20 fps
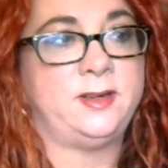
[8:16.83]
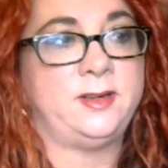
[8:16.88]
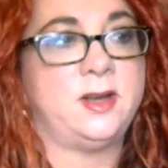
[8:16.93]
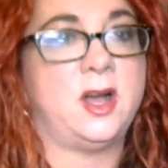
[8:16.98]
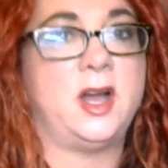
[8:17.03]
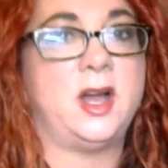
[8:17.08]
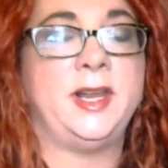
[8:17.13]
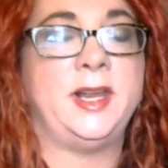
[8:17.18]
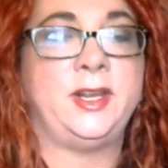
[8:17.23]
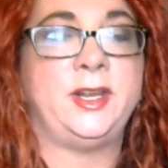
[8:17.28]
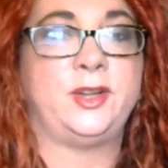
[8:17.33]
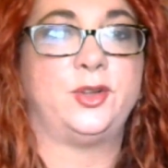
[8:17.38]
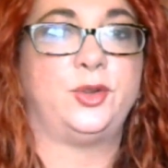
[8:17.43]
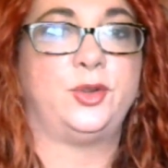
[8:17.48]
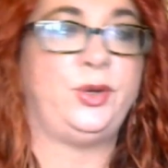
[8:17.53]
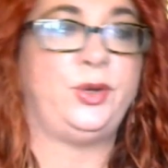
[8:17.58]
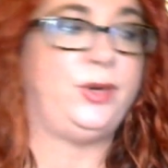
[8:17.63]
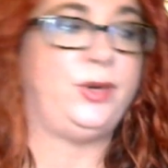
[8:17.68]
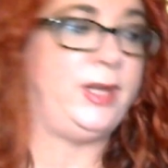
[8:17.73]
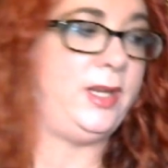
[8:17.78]
not
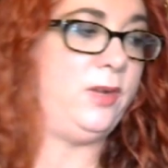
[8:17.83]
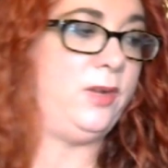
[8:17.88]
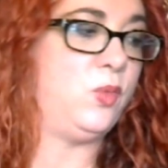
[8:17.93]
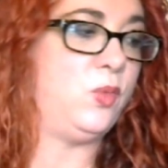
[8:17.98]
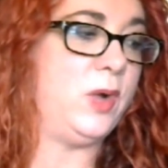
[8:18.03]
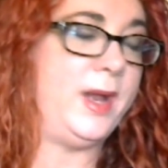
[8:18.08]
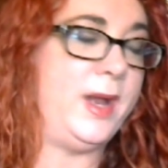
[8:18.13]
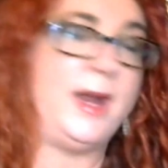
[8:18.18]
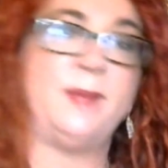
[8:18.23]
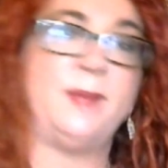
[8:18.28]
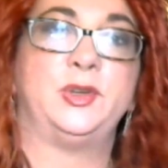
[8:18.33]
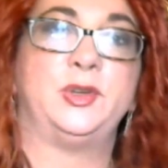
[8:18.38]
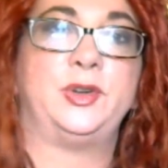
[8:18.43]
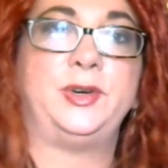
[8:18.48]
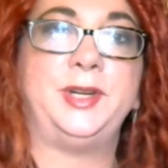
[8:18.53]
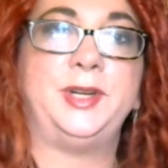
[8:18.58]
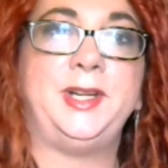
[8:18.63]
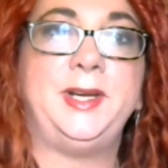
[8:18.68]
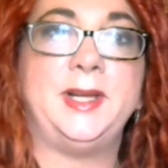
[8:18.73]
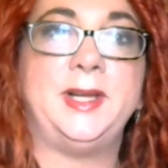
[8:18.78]
including what I'm
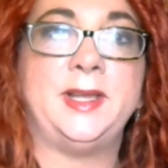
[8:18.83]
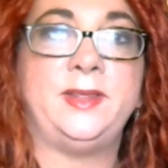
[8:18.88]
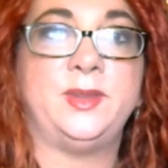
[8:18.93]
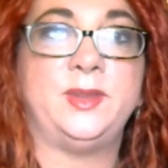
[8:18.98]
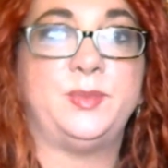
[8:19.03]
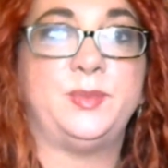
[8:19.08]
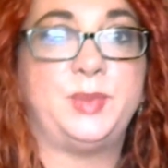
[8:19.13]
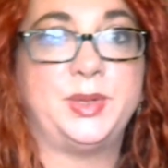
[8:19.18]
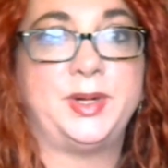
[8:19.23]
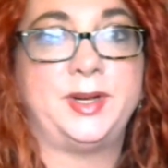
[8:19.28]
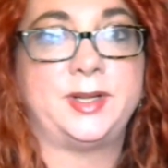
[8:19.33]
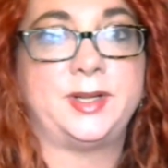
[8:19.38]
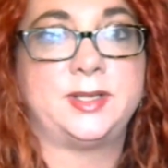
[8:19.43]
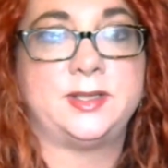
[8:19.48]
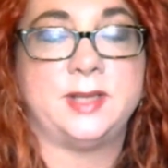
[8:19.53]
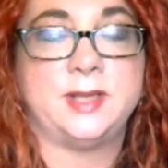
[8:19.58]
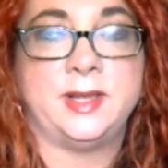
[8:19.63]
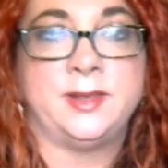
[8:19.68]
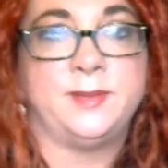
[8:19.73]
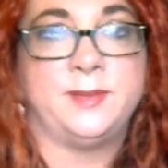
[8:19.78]
learning in the
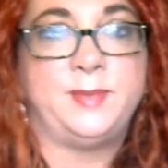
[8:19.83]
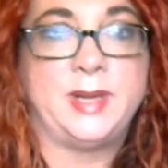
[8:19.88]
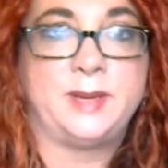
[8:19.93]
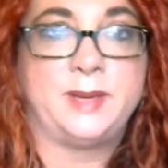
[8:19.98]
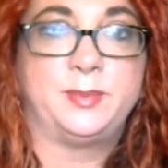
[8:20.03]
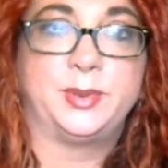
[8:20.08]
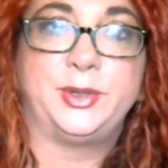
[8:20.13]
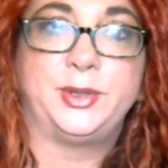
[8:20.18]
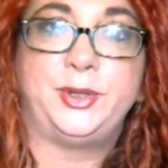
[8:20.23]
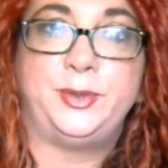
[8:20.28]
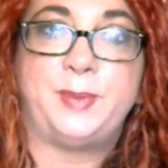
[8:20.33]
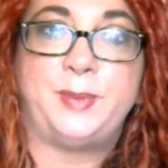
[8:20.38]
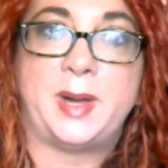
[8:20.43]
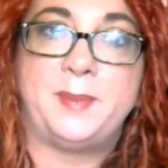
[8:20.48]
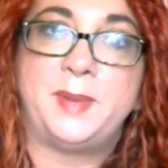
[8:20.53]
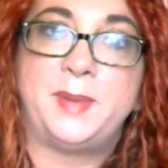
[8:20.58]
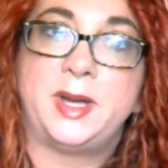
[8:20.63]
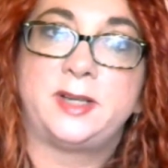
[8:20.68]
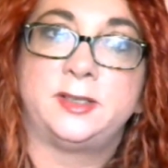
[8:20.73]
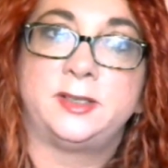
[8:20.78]
books, in the Big Blue
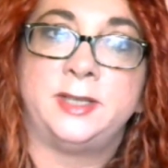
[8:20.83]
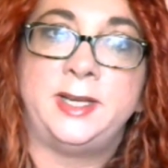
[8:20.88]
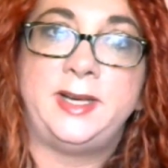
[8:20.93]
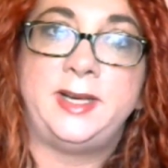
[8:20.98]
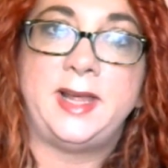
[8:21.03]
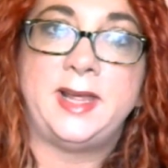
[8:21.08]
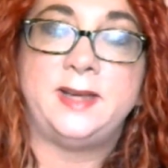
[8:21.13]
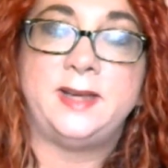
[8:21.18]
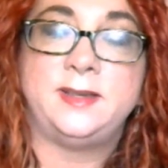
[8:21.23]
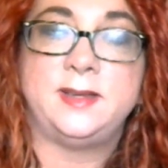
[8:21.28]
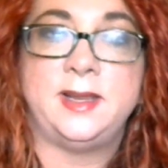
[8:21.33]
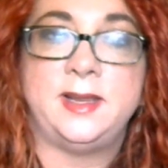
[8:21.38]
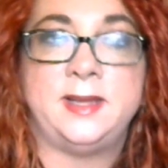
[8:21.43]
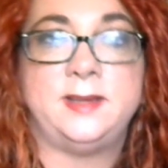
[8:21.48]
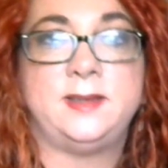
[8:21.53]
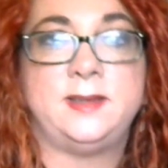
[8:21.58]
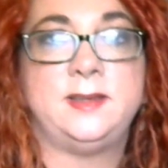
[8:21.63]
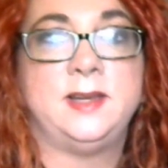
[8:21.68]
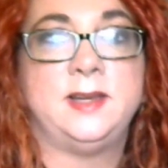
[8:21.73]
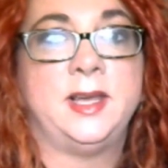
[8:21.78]
by Buckland
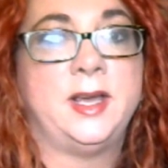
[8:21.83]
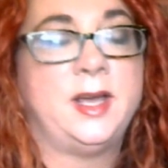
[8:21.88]
and